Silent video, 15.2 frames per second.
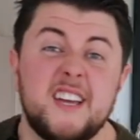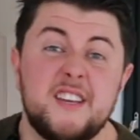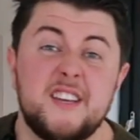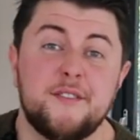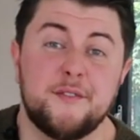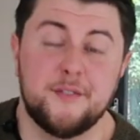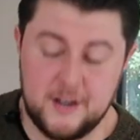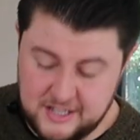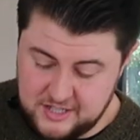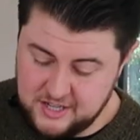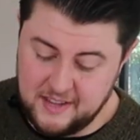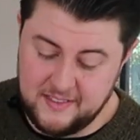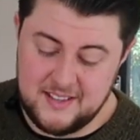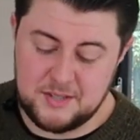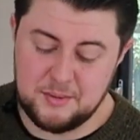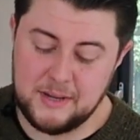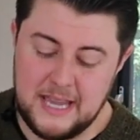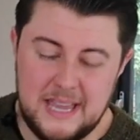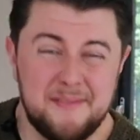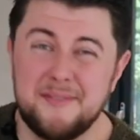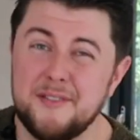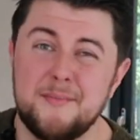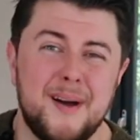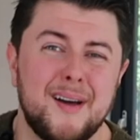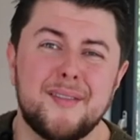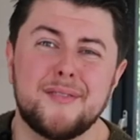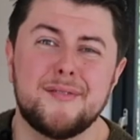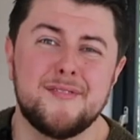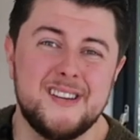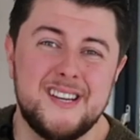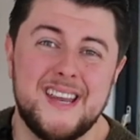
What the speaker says: it in your fridge, and this will keep for about 3